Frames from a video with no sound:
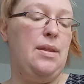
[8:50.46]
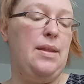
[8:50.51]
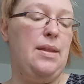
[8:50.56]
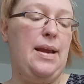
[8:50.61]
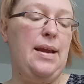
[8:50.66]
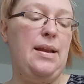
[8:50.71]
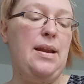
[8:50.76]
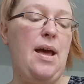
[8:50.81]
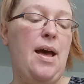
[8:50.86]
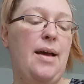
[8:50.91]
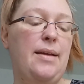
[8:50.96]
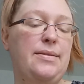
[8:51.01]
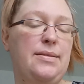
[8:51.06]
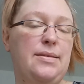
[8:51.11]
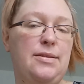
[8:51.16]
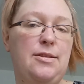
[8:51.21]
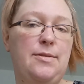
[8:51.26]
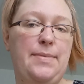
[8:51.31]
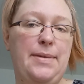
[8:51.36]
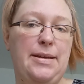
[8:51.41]
need not
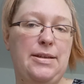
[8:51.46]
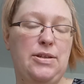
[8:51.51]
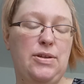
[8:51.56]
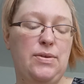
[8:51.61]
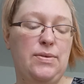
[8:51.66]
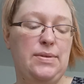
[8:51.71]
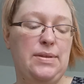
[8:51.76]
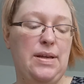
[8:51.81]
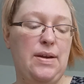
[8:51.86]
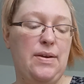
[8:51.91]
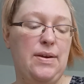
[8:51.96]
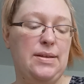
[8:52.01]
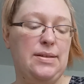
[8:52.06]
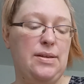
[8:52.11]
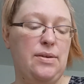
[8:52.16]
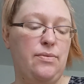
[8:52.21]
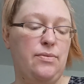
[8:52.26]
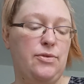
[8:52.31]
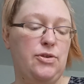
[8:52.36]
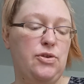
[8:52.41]
to be too
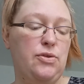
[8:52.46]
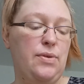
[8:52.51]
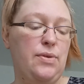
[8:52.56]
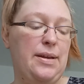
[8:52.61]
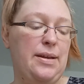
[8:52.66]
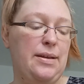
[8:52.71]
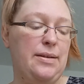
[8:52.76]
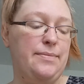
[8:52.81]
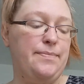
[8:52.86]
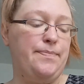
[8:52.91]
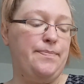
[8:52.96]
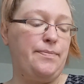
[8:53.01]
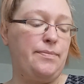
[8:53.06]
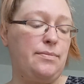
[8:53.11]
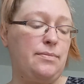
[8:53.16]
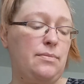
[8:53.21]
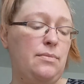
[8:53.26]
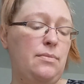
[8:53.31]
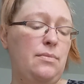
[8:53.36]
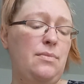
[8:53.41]
seriously treated.
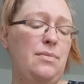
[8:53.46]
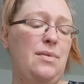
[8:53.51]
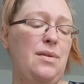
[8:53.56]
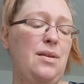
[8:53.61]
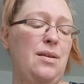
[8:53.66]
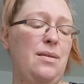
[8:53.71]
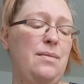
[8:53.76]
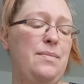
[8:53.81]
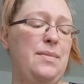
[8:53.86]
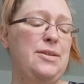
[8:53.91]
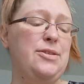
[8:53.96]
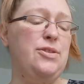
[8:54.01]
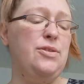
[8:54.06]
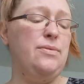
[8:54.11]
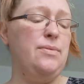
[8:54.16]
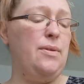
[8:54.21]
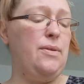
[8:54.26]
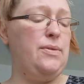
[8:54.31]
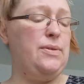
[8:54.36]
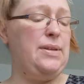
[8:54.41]

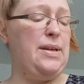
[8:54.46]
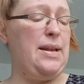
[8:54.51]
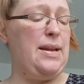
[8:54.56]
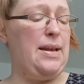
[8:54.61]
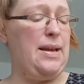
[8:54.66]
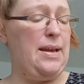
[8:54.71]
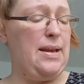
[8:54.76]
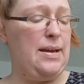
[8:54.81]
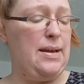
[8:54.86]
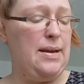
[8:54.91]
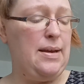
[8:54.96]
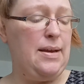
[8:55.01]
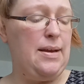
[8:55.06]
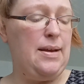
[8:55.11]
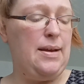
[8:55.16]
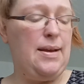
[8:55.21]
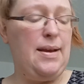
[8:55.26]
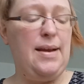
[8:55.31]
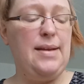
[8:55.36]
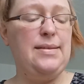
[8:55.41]
Mr. Rossetti
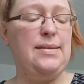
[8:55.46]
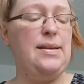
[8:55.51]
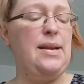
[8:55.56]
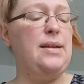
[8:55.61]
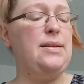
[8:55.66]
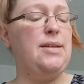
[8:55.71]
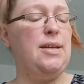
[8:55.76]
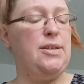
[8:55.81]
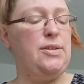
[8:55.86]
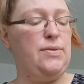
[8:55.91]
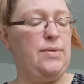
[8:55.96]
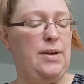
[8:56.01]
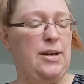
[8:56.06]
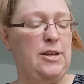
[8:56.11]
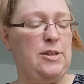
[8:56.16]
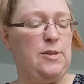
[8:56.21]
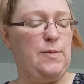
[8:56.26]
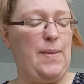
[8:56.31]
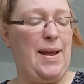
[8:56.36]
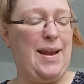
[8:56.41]
is an
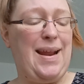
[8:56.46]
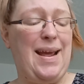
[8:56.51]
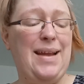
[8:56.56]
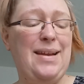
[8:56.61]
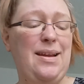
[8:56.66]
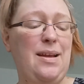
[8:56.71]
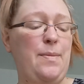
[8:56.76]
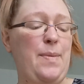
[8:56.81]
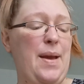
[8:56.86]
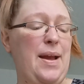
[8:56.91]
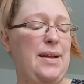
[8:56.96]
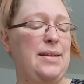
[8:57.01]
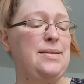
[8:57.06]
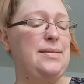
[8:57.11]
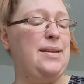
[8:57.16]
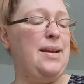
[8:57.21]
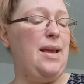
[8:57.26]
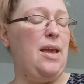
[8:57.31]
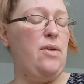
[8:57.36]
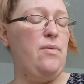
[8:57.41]
industrious man and a
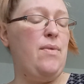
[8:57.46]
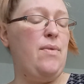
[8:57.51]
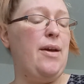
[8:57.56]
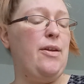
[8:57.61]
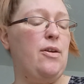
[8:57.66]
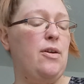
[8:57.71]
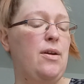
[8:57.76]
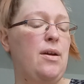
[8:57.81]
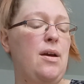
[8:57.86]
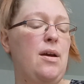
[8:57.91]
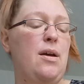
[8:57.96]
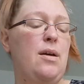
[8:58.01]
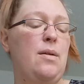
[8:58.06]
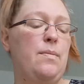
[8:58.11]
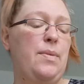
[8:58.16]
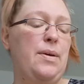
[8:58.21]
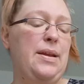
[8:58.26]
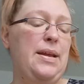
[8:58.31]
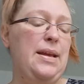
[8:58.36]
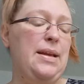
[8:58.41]
painstaking writer,
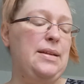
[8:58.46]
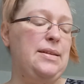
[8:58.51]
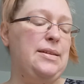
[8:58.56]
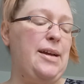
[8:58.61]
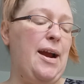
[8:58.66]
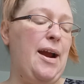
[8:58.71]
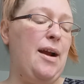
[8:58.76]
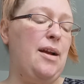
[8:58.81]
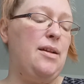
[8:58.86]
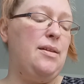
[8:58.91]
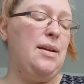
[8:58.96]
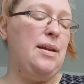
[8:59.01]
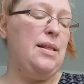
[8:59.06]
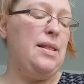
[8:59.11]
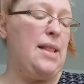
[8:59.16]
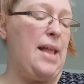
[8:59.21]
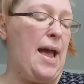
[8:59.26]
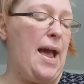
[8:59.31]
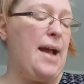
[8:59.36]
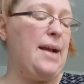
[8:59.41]
but he entirely
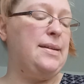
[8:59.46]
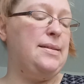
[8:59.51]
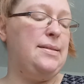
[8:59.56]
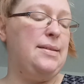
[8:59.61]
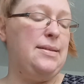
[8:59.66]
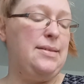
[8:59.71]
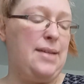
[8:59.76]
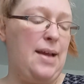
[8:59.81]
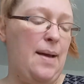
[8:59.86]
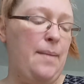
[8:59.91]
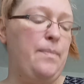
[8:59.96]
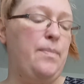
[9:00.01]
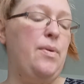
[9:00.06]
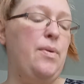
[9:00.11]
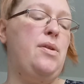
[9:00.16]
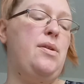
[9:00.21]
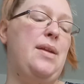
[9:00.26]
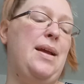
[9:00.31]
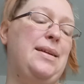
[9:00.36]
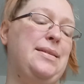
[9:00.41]
lacks the
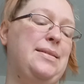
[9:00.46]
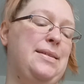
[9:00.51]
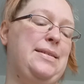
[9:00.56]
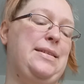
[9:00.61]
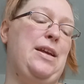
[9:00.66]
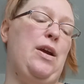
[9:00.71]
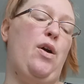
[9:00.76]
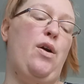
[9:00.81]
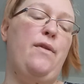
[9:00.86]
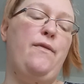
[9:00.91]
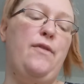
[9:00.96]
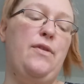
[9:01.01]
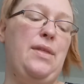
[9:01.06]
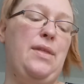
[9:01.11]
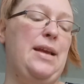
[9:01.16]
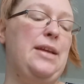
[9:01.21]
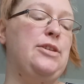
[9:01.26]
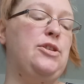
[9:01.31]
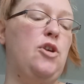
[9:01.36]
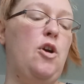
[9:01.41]
temper necessary for
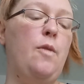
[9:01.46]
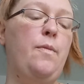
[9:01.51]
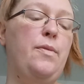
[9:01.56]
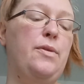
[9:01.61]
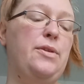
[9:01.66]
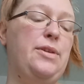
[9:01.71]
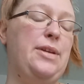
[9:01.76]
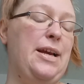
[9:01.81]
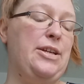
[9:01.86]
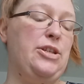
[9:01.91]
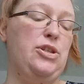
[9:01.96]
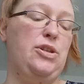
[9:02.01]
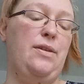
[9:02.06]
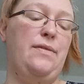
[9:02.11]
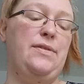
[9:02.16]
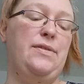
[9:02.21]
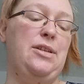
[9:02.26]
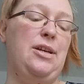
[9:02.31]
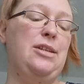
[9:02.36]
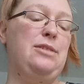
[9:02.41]
the interpretation
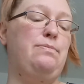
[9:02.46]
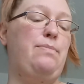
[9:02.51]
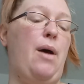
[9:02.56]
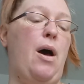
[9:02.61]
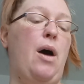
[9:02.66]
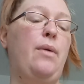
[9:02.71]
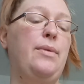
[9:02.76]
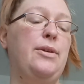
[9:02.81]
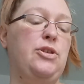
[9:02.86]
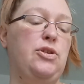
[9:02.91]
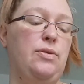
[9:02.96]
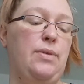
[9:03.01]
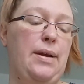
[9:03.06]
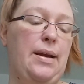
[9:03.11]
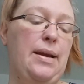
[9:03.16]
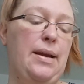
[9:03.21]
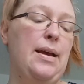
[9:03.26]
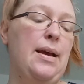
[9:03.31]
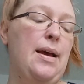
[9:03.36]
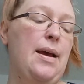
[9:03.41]
of such
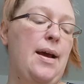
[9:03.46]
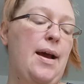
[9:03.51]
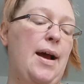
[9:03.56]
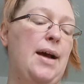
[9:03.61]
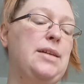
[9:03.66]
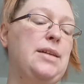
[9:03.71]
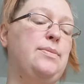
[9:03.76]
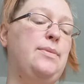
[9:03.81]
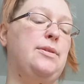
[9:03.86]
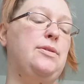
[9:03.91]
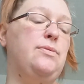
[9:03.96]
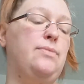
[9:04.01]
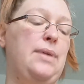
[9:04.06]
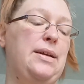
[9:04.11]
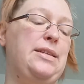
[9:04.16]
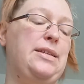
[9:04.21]
poetry as was